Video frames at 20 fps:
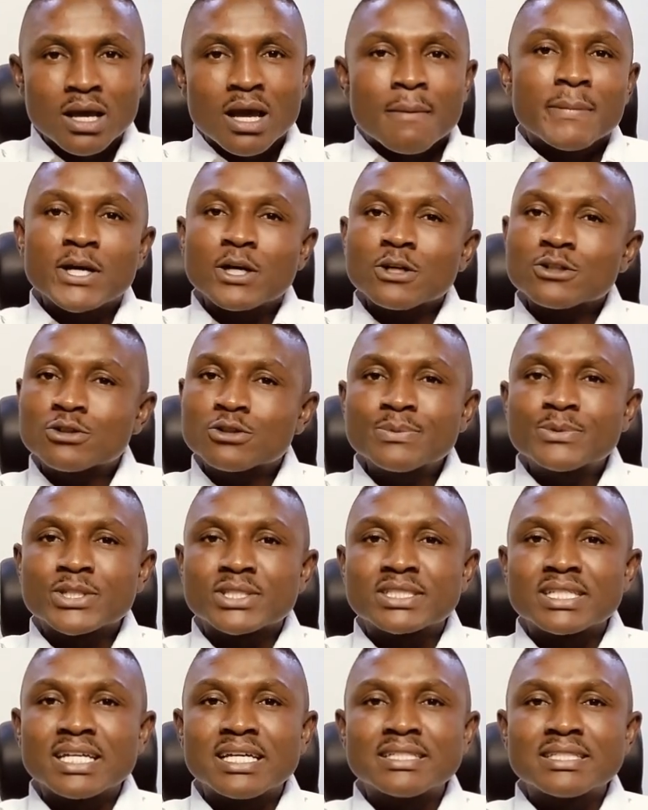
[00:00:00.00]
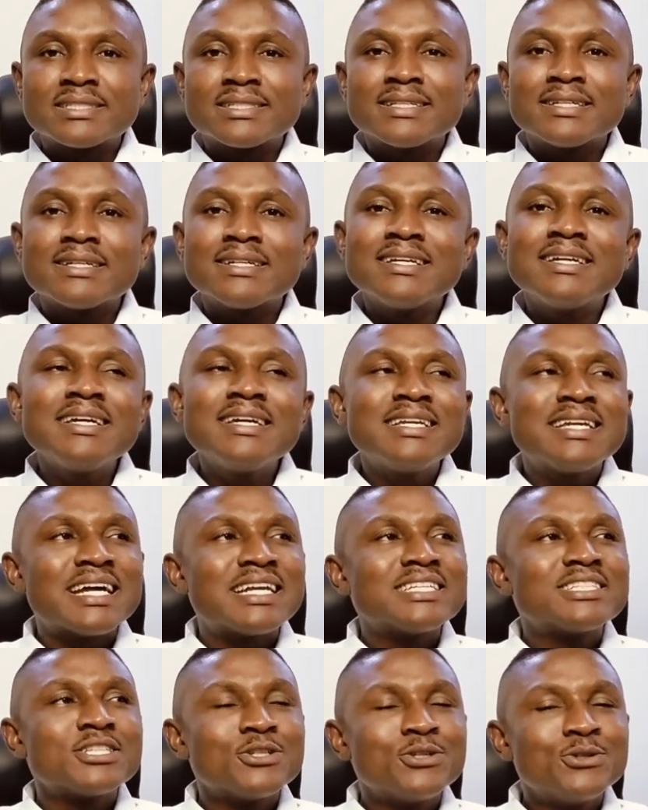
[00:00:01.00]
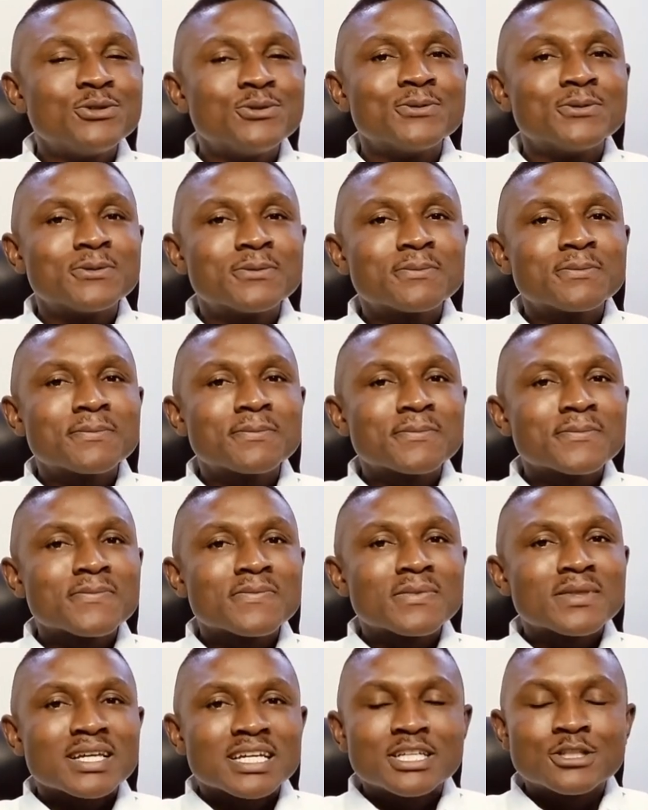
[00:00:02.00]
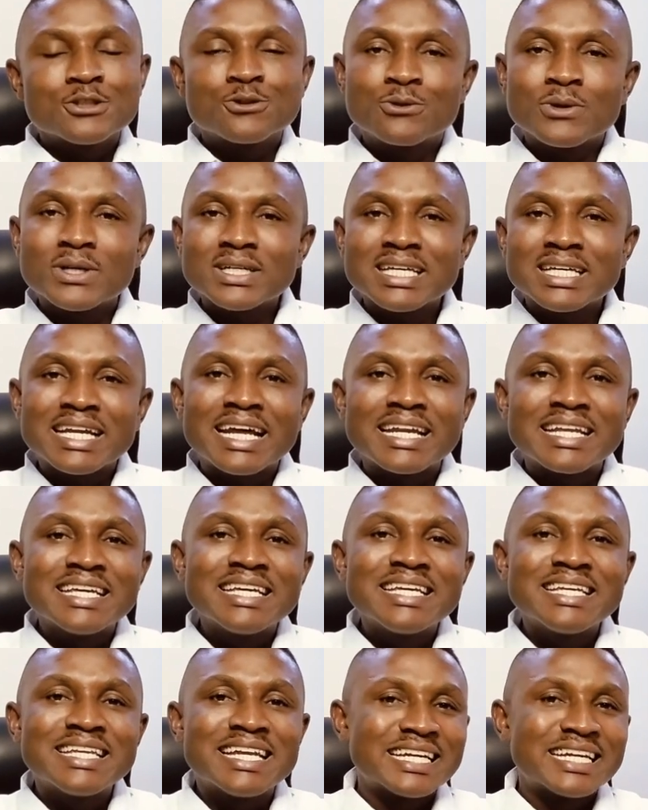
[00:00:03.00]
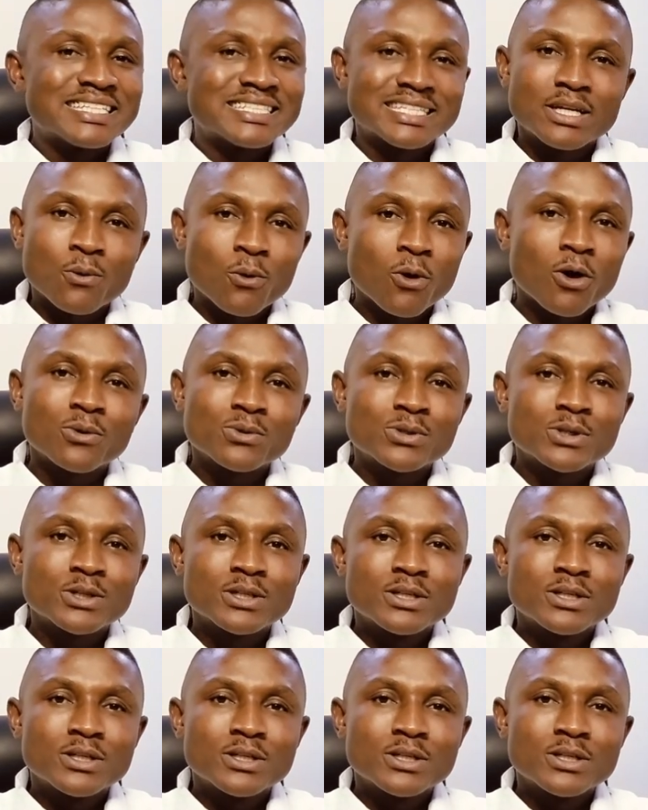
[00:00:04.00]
Because scripture says, he that is in you is greater than he that is in the world.